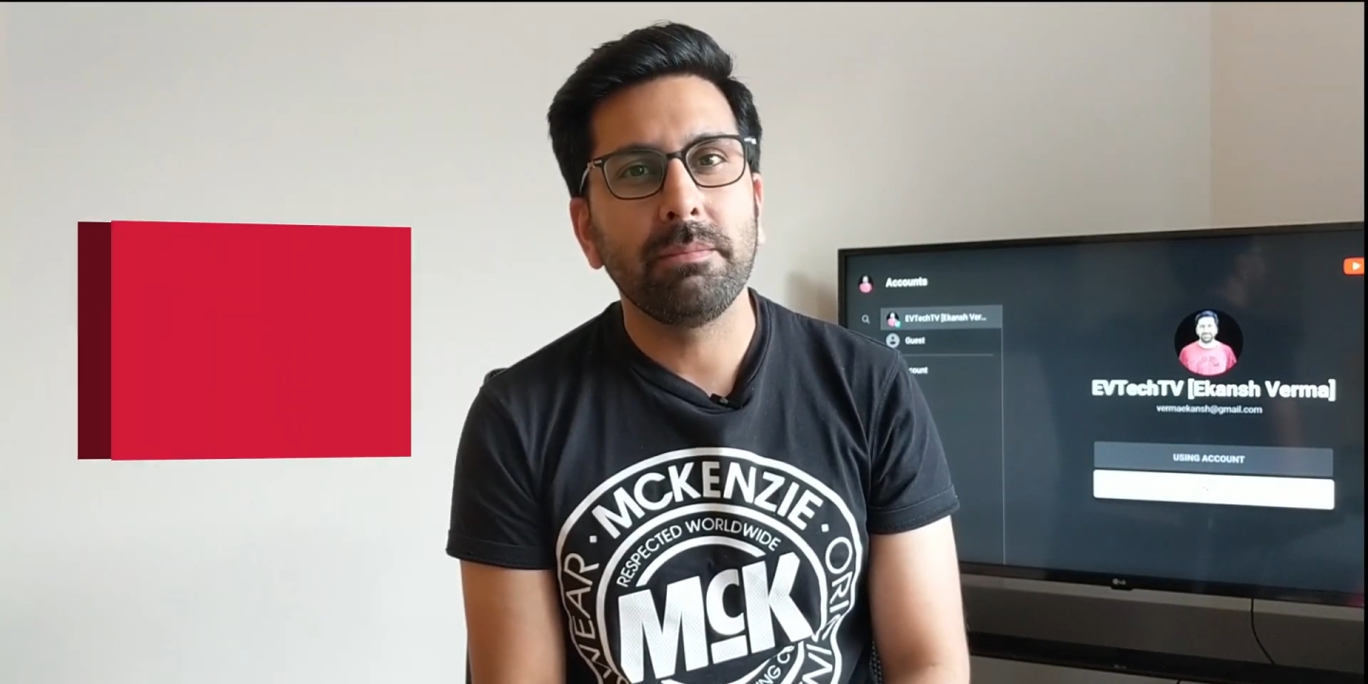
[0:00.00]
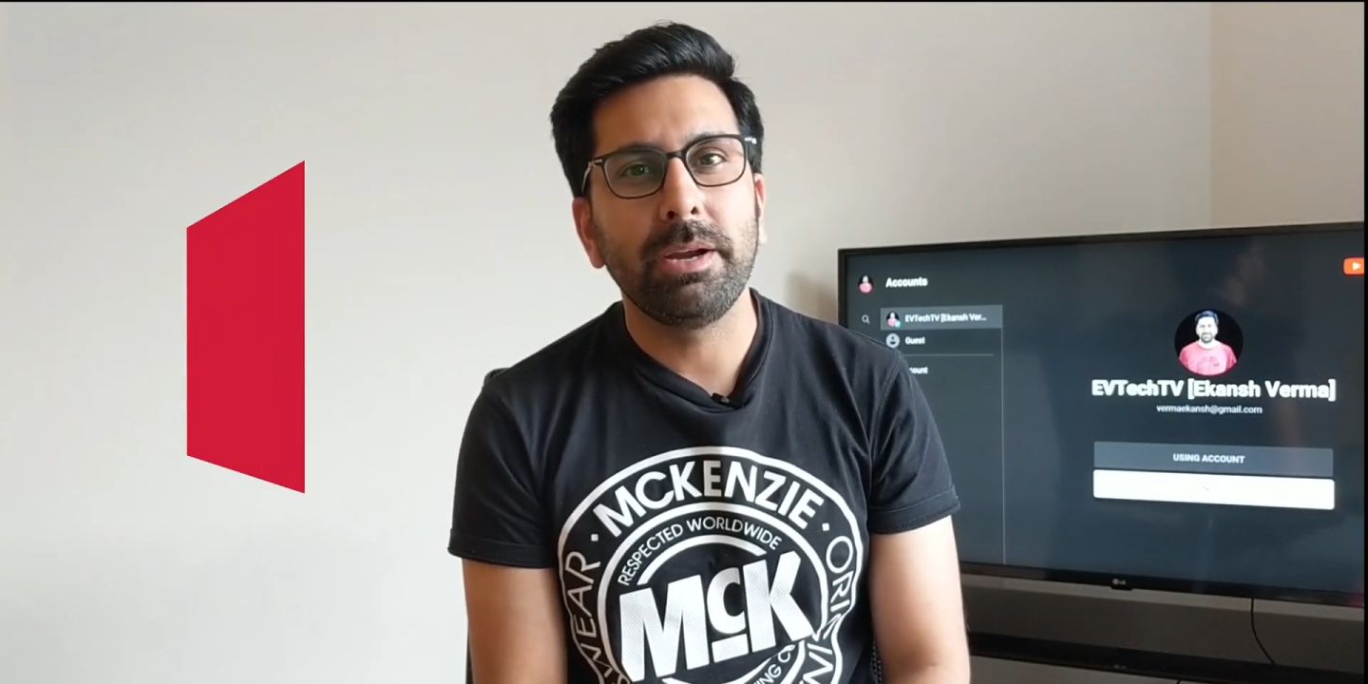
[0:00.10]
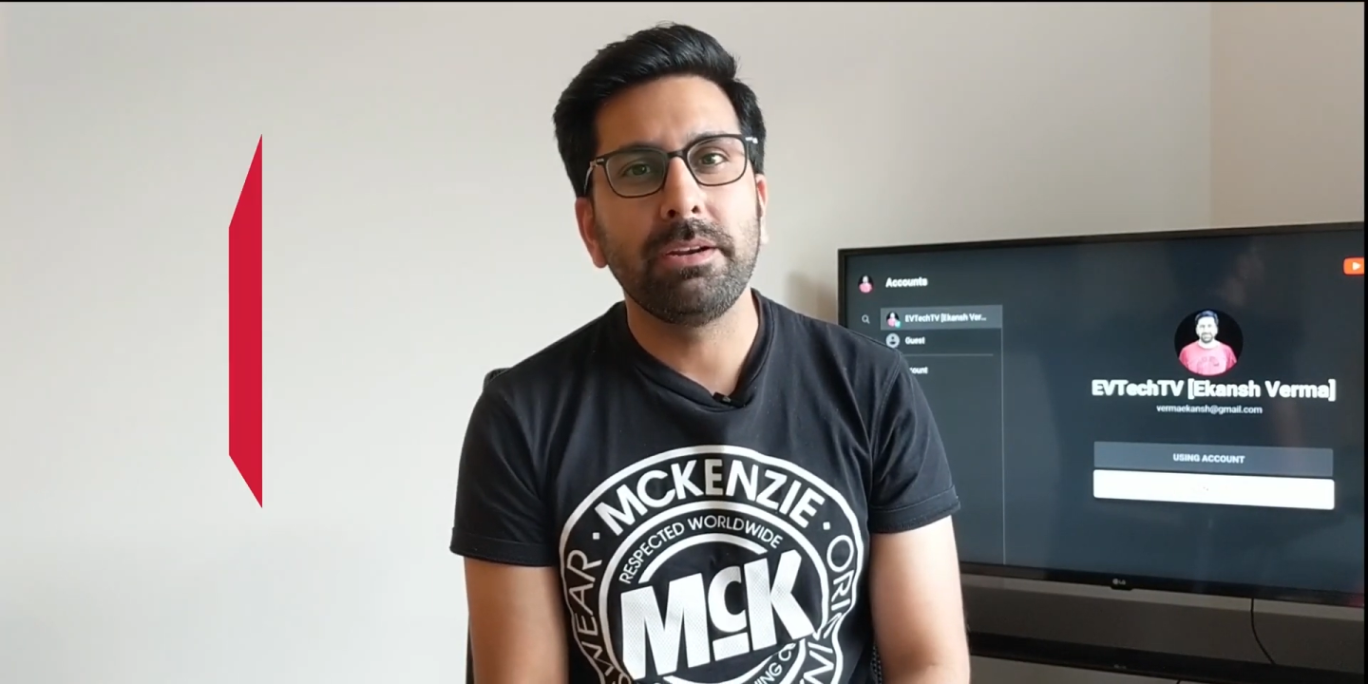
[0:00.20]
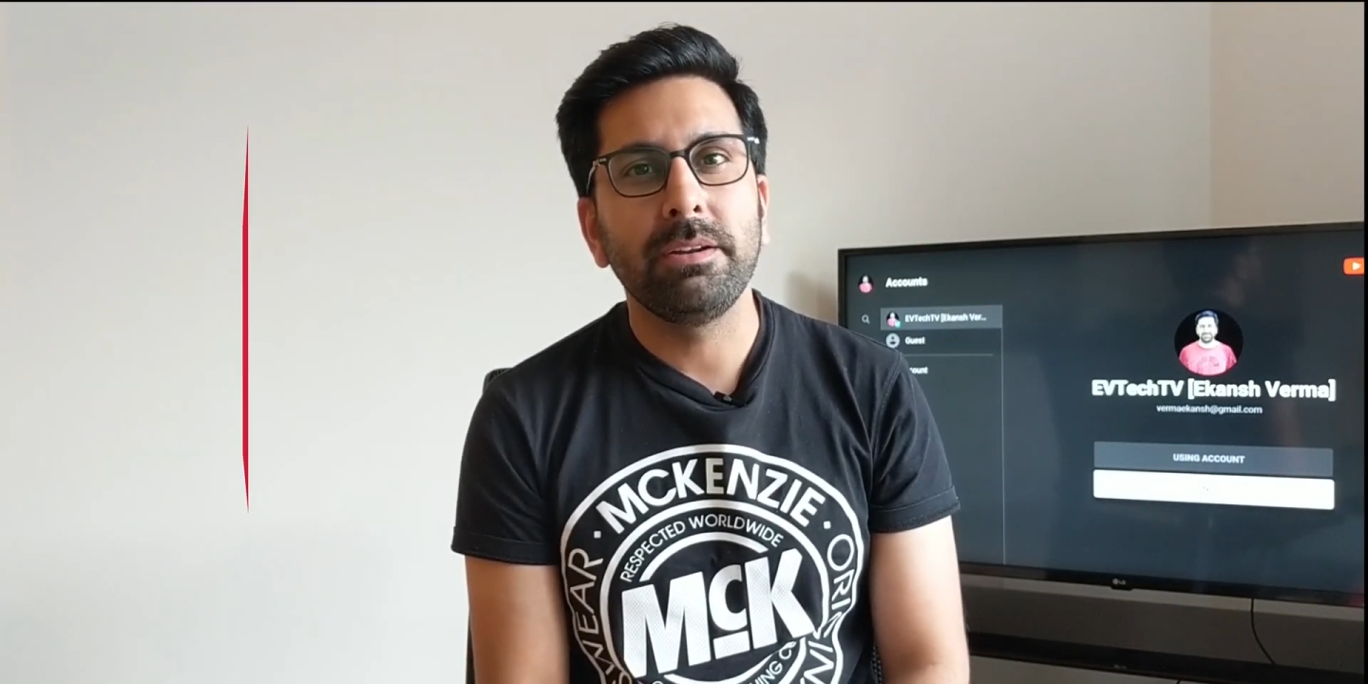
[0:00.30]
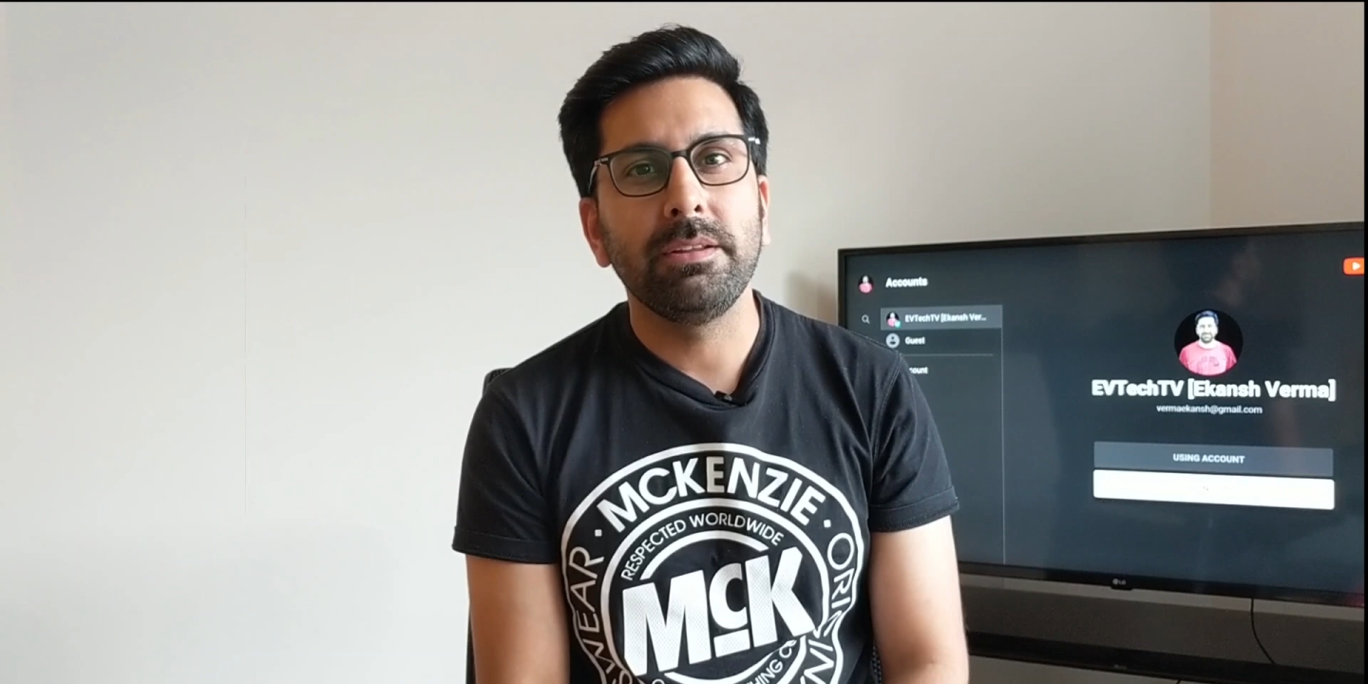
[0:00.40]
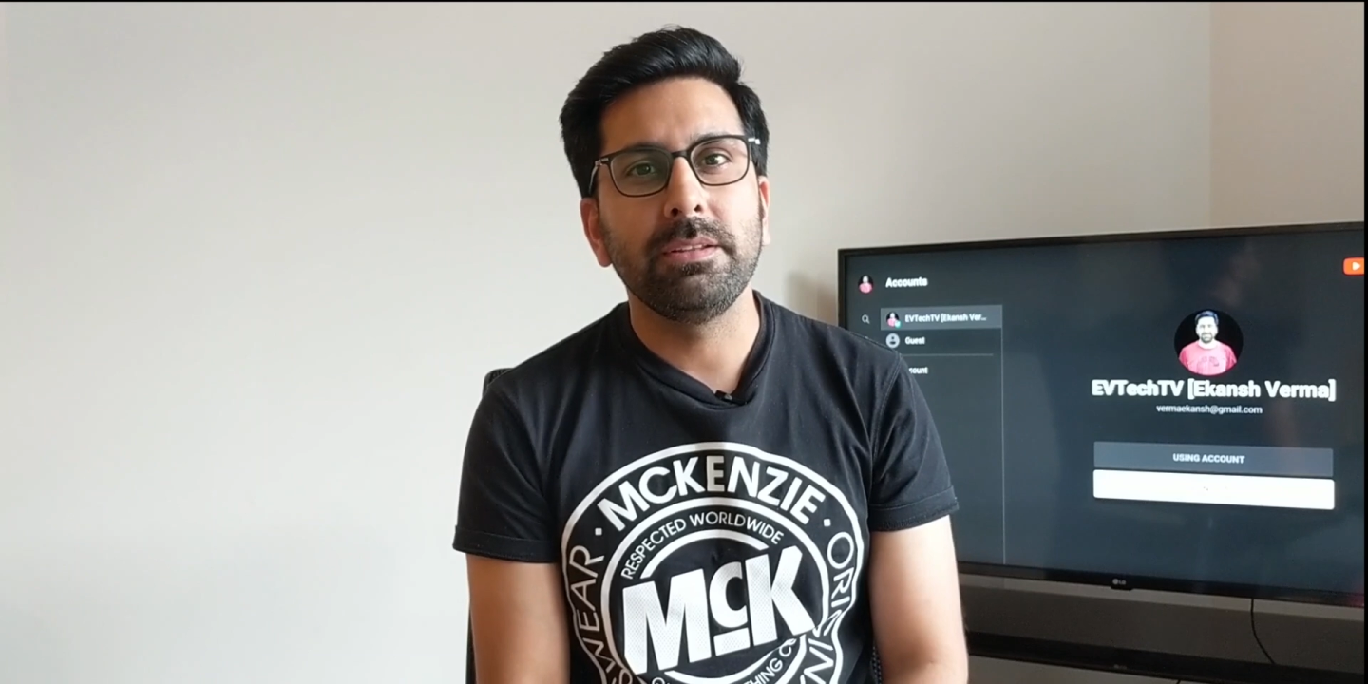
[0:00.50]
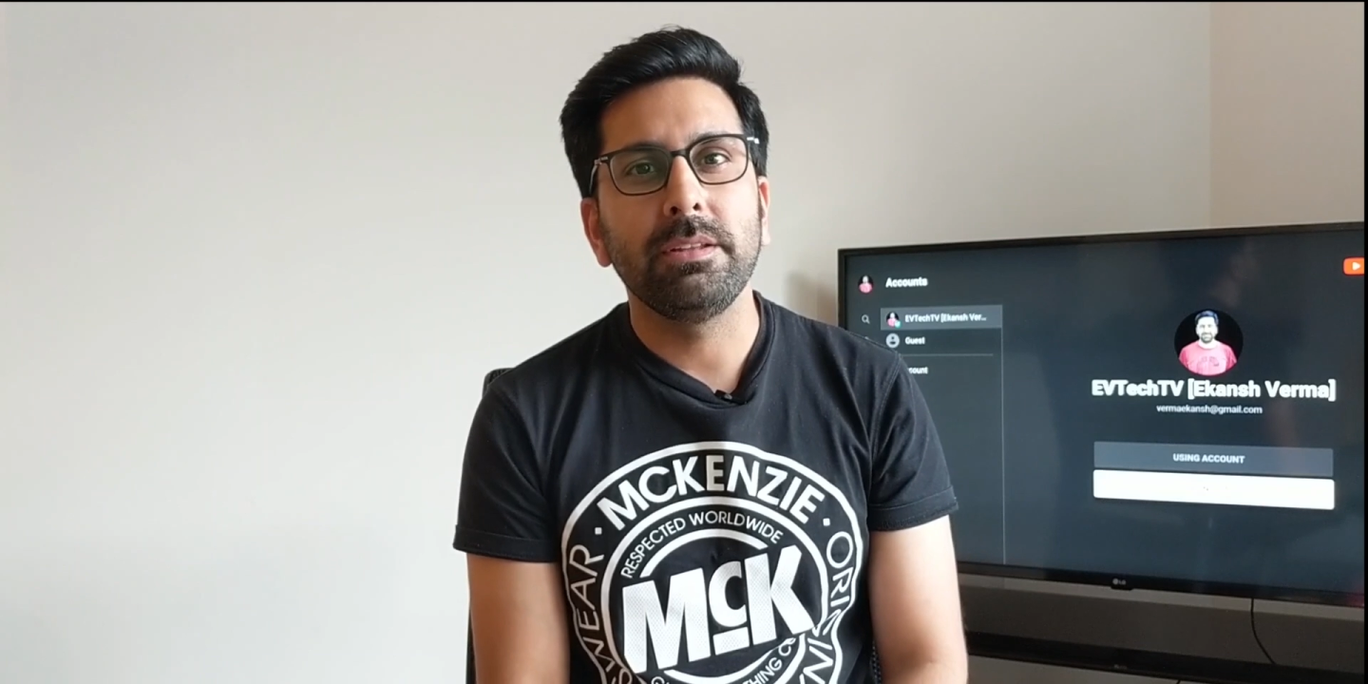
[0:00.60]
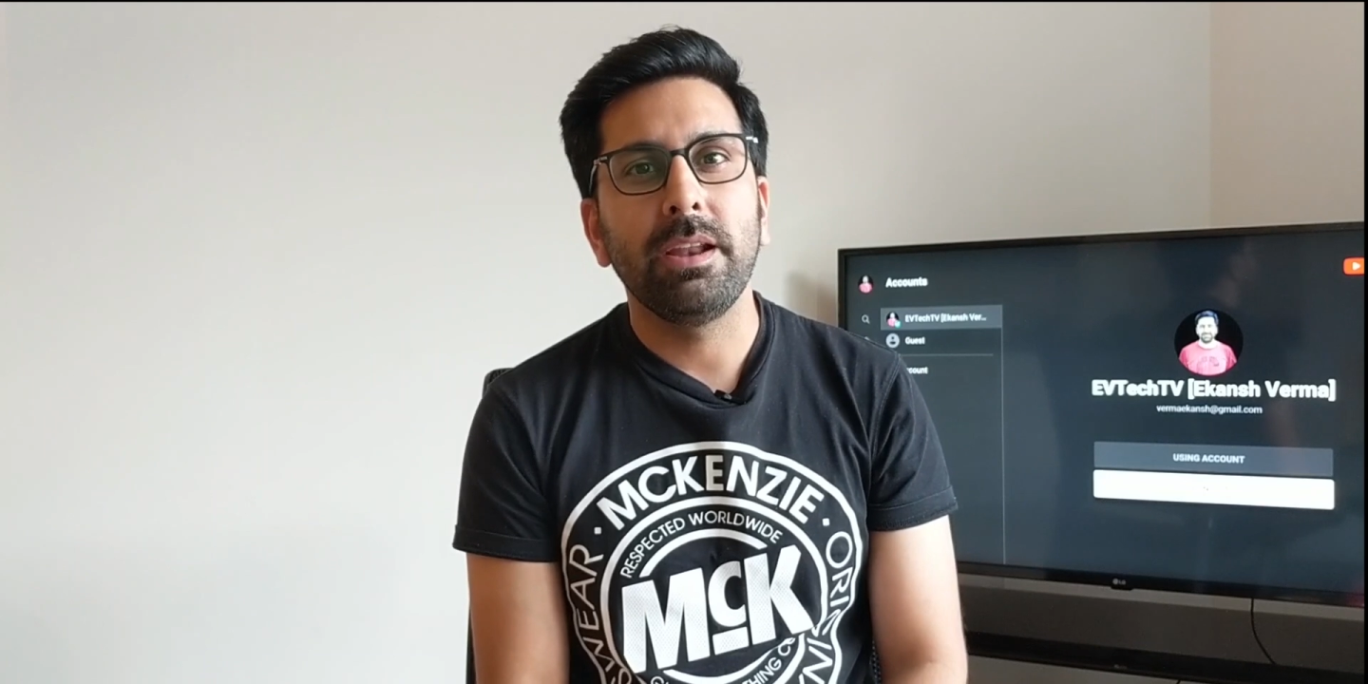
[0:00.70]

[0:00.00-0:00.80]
battery